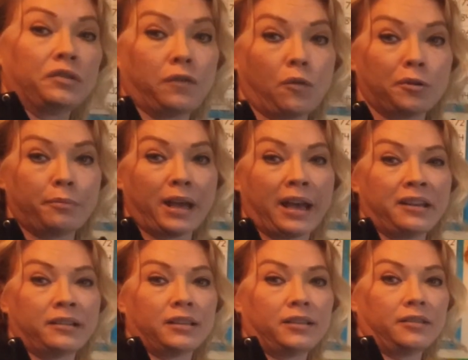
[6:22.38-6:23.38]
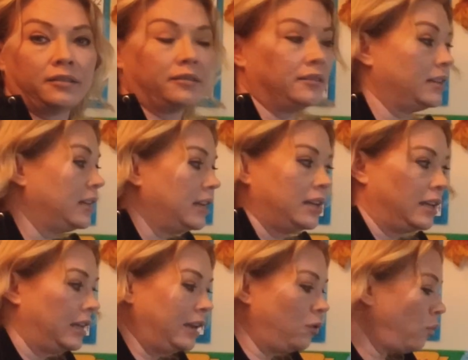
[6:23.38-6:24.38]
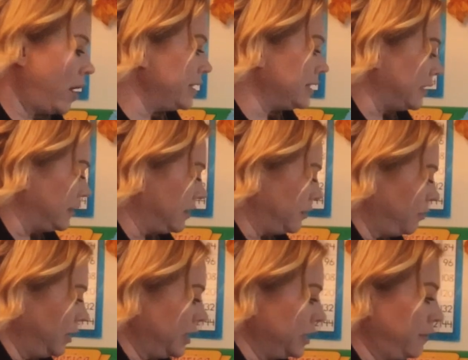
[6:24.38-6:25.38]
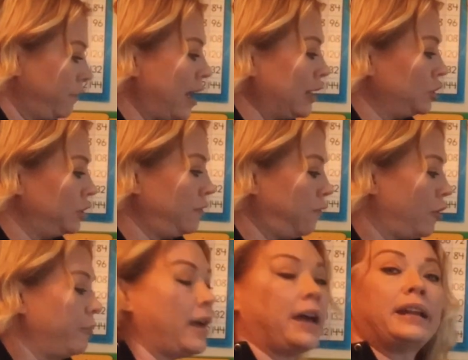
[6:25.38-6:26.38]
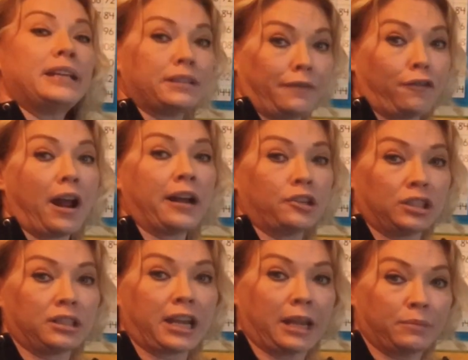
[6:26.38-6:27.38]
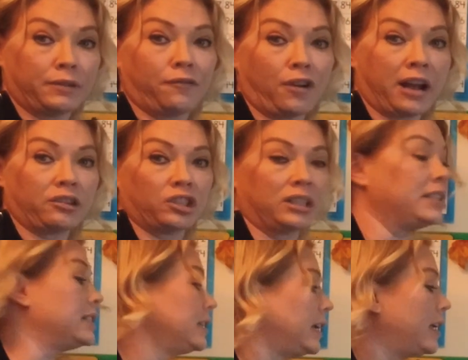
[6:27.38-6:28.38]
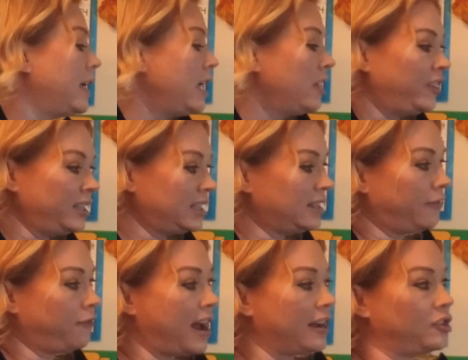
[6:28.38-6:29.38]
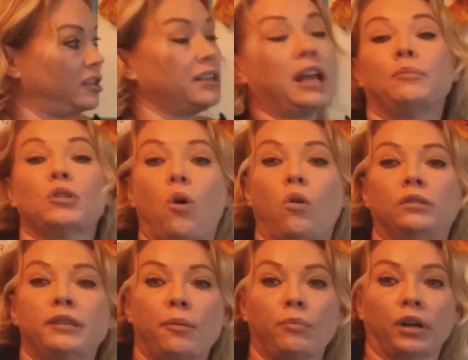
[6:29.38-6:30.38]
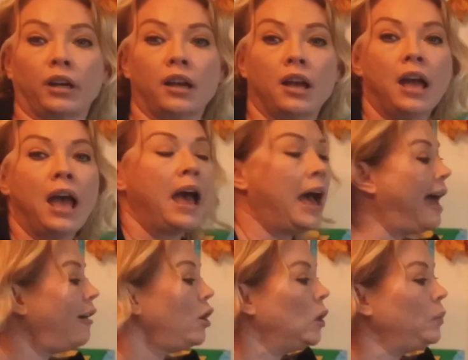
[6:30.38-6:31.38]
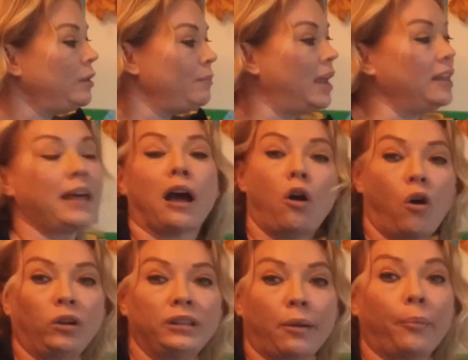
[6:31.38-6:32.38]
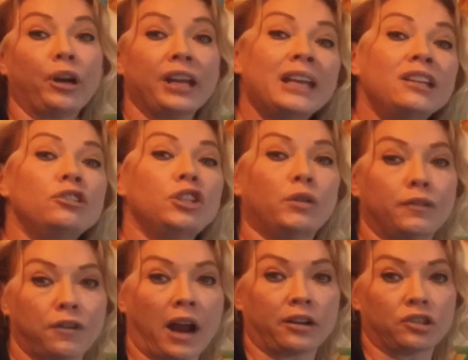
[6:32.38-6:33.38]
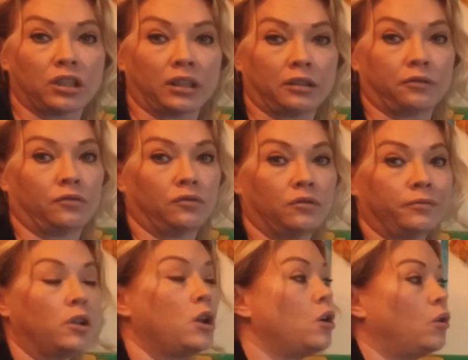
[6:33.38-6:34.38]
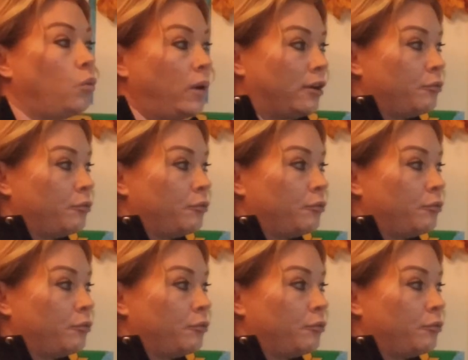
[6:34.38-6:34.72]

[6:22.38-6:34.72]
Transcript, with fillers: format? It wasn't, because the fraction format is a fraction times a fraction, isn't it? This is a fraction times a whole number. How can we make that whole number into a fraction? Well,